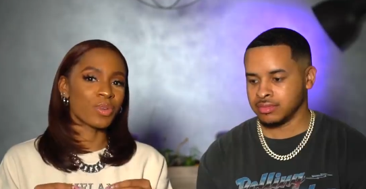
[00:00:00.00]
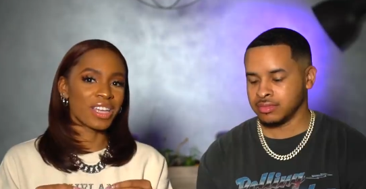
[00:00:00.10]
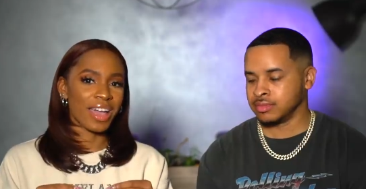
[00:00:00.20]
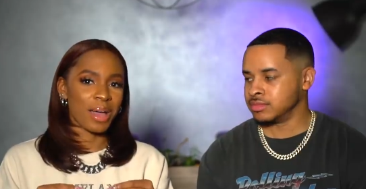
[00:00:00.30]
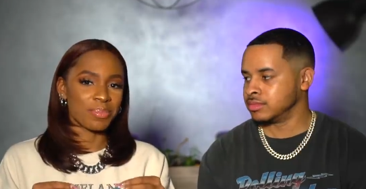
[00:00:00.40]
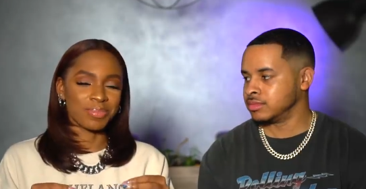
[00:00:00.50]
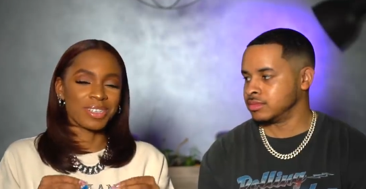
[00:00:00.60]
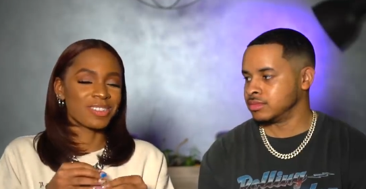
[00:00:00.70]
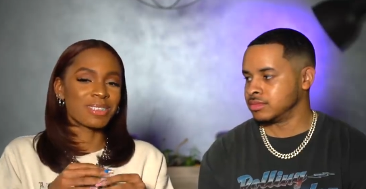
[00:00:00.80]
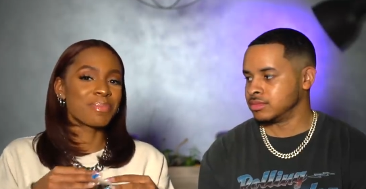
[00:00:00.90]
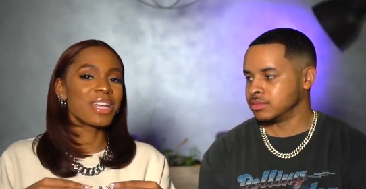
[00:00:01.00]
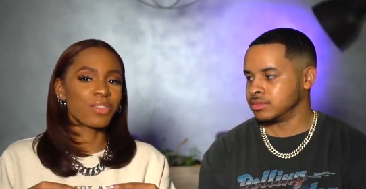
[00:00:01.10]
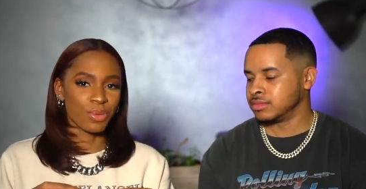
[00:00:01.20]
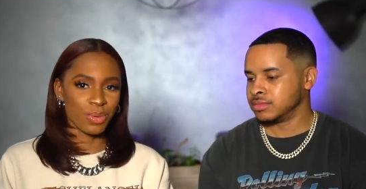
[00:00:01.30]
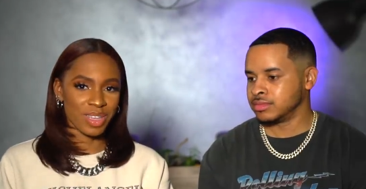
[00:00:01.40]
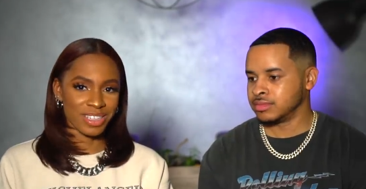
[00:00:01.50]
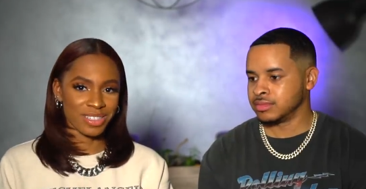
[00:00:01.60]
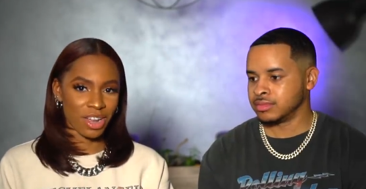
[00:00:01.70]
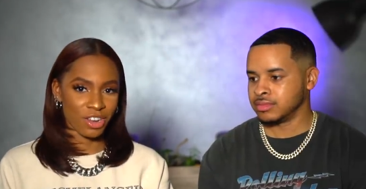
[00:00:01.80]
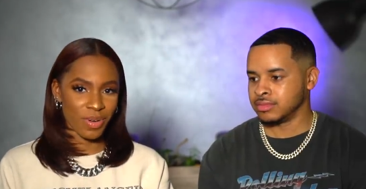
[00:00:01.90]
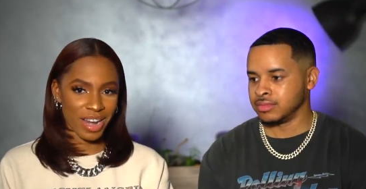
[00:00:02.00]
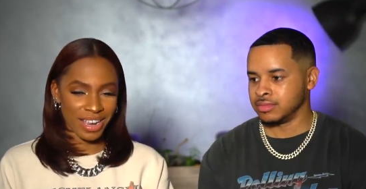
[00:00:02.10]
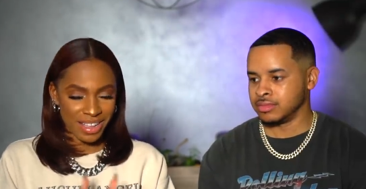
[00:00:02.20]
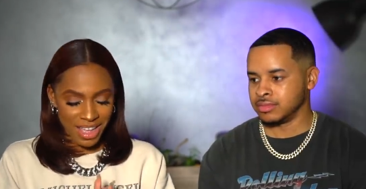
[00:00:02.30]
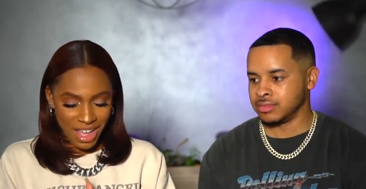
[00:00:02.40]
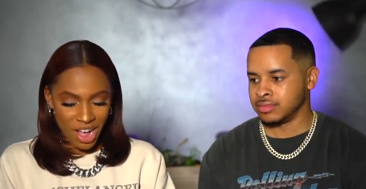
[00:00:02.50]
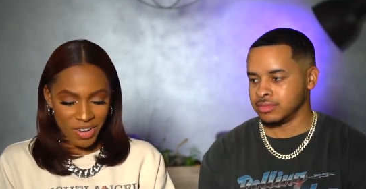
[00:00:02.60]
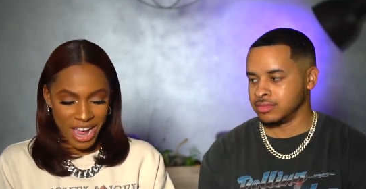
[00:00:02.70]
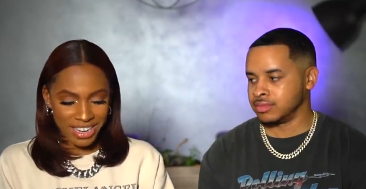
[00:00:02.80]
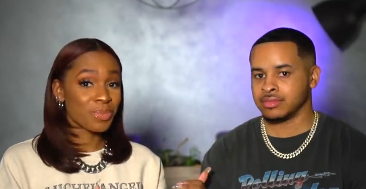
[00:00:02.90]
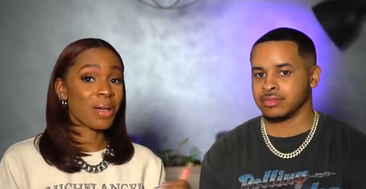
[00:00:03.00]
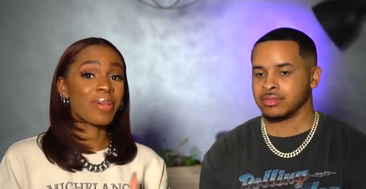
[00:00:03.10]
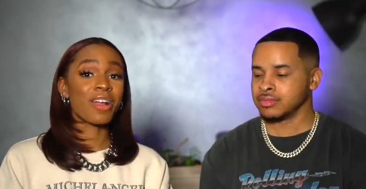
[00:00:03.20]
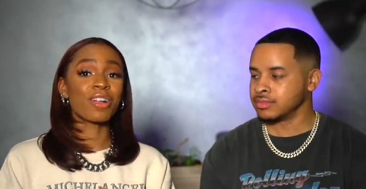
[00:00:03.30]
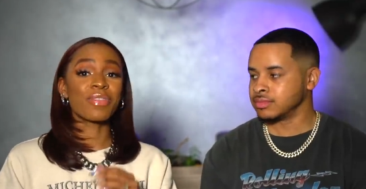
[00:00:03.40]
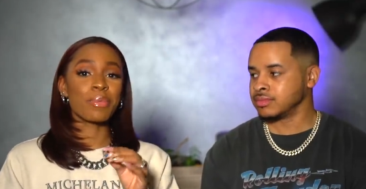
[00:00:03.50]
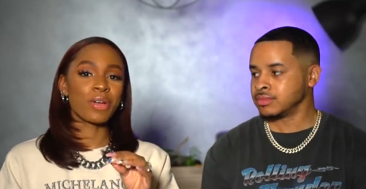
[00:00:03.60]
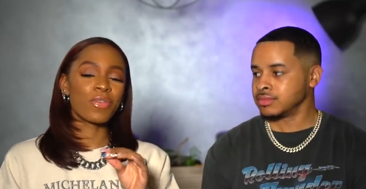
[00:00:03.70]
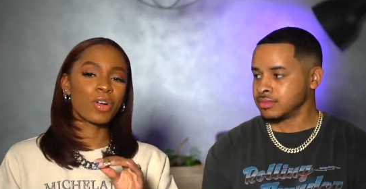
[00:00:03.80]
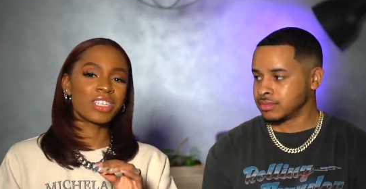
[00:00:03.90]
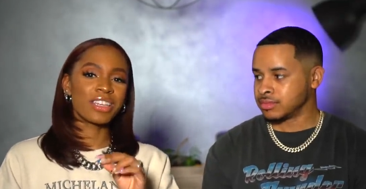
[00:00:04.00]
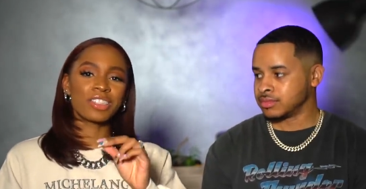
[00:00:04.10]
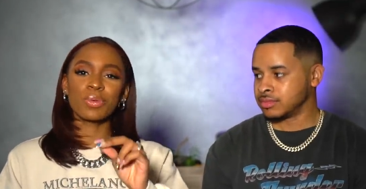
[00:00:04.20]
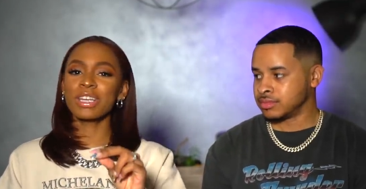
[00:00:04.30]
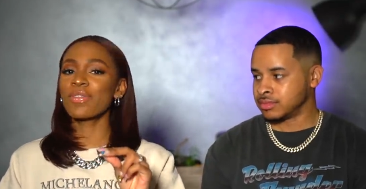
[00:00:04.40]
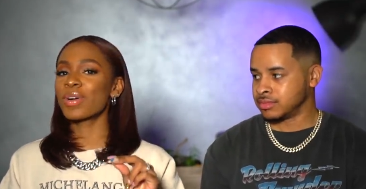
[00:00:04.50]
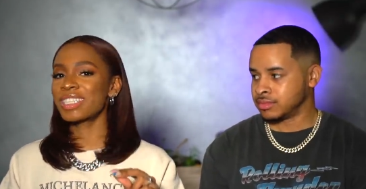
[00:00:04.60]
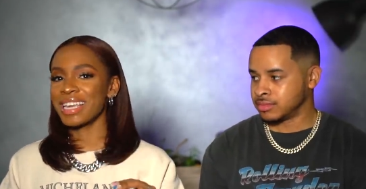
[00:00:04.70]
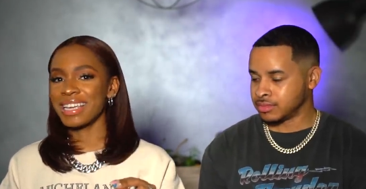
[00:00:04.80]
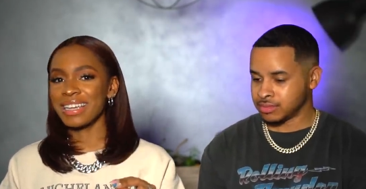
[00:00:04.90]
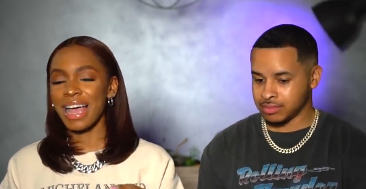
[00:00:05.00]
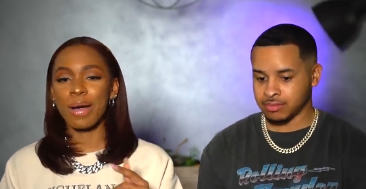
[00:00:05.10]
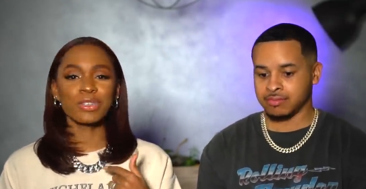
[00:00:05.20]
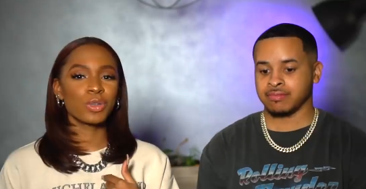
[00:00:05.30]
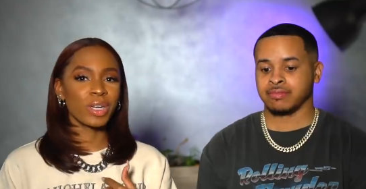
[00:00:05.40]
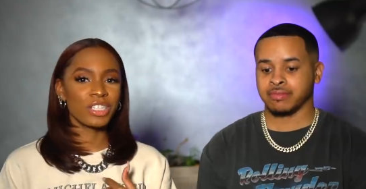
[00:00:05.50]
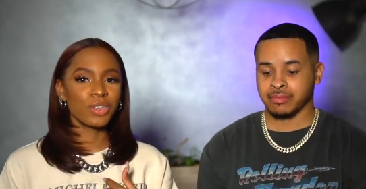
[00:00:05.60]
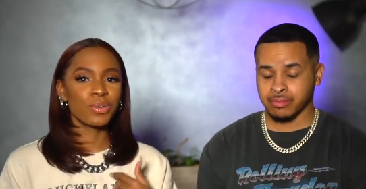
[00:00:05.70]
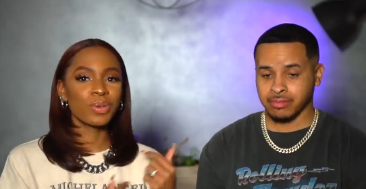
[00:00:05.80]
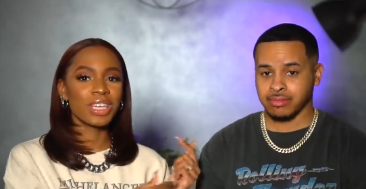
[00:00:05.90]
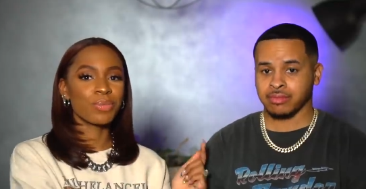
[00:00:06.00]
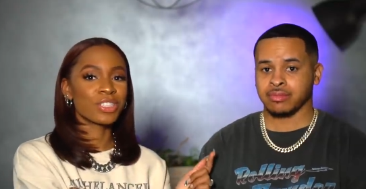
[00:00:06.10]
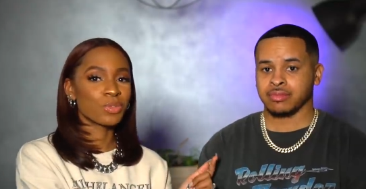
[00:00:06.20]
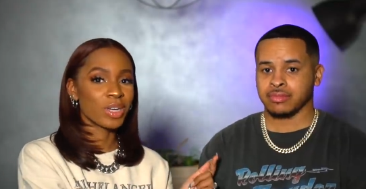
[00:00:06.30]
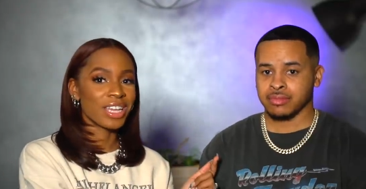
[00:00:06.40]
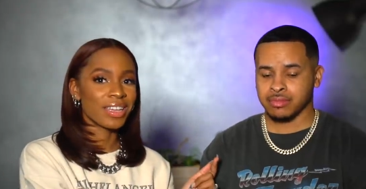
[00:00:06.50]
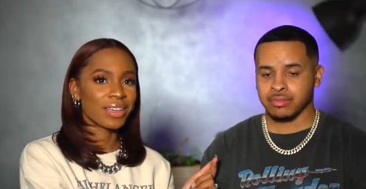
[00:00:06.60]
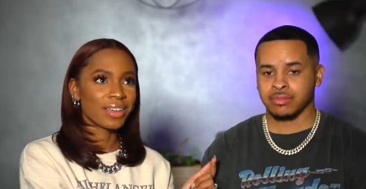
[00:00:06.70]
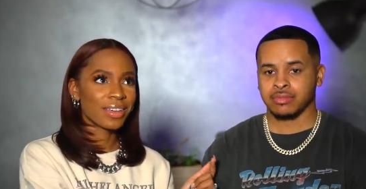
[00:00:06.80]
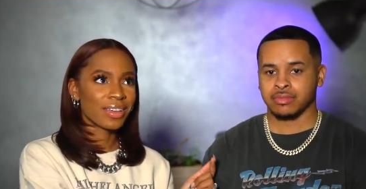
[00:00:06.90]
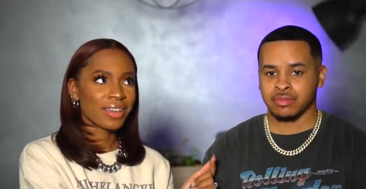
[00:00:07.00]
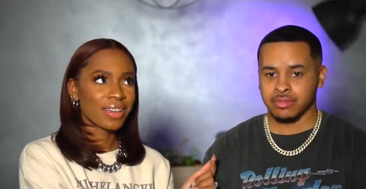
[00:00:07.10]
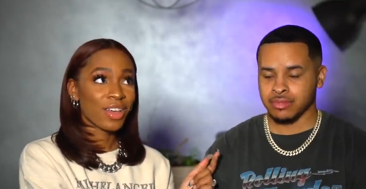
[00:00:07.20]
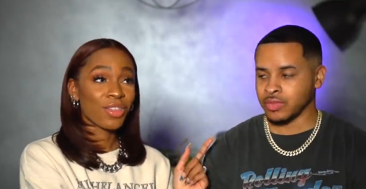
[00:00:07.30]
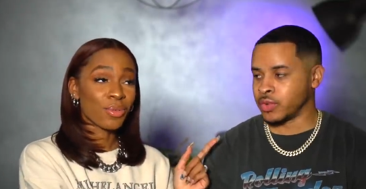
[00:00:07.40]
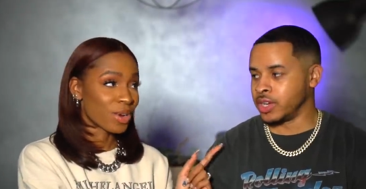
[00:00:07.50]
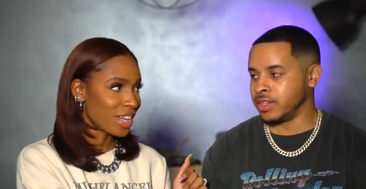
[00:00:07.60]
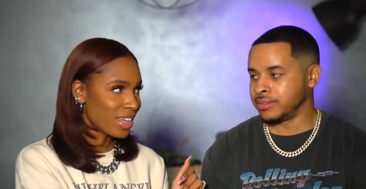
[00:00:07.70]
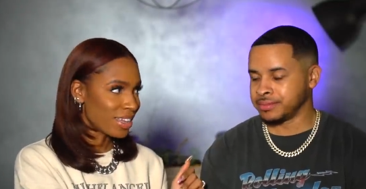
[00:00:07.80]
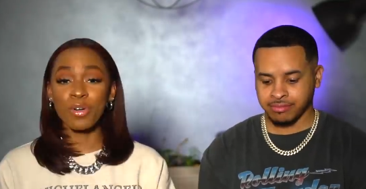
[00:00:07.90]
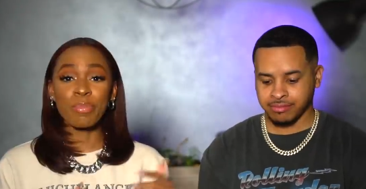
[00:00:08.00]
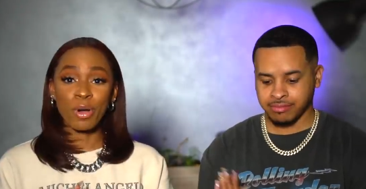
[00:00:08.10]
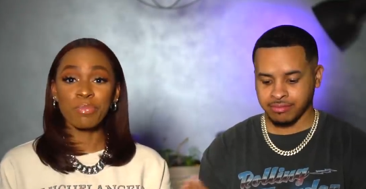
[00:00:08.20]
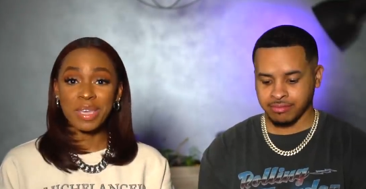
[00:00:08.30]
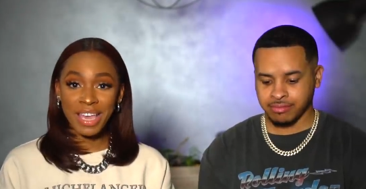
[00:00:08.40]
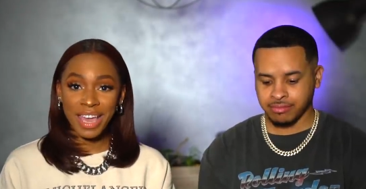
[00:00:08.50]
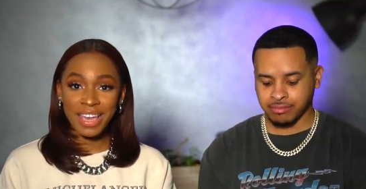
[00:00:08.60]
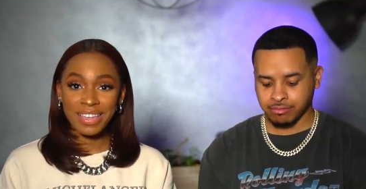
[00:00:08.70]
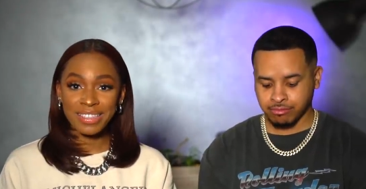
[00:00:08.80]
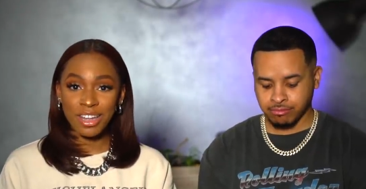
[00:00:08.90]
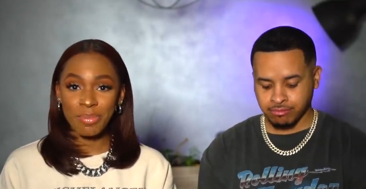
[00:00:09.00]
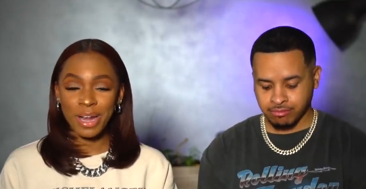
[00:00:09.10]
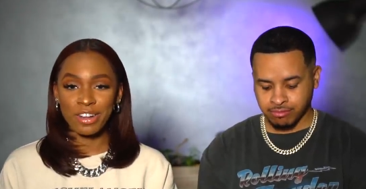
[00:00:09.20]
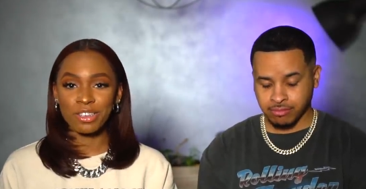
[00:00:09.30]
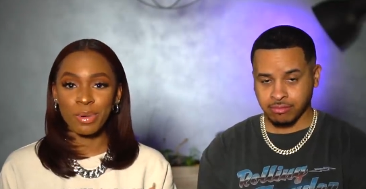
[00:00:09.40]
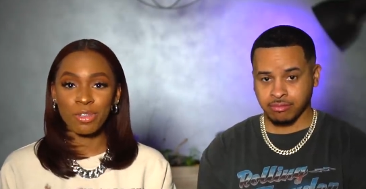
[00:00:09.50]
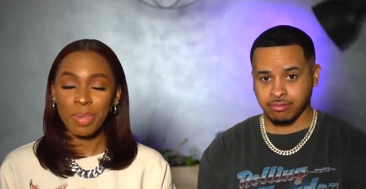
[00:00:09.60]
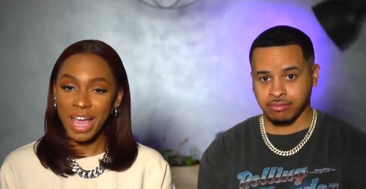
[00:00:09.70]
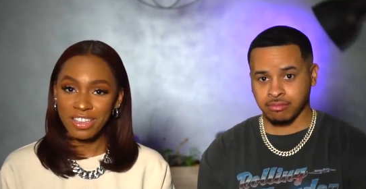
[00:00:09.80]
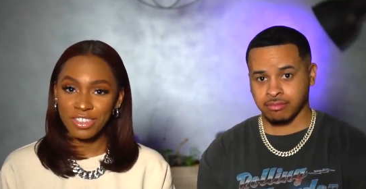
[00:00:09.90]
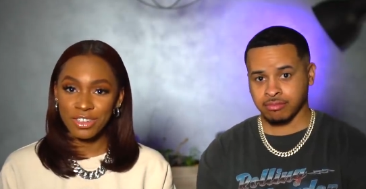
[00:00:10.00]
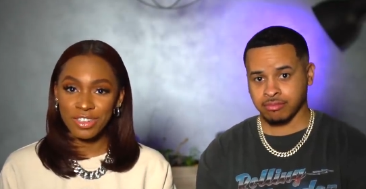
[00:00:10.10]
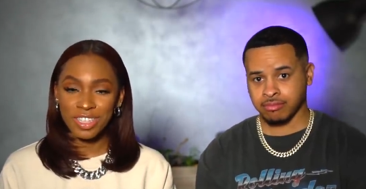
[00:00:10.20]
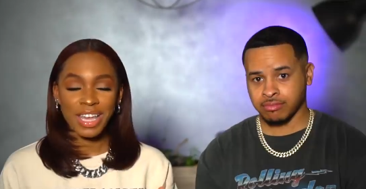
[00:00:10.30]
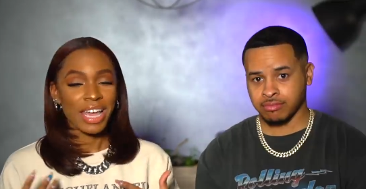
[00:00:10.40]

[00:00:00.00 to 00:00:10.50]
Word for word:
Speaker 1: recap. I'm going to speed through this. Are you ready? All right. We got married on February 14th, 2014. I was 22. He was twenty Three. We're both PKs. Our parents are both pastors,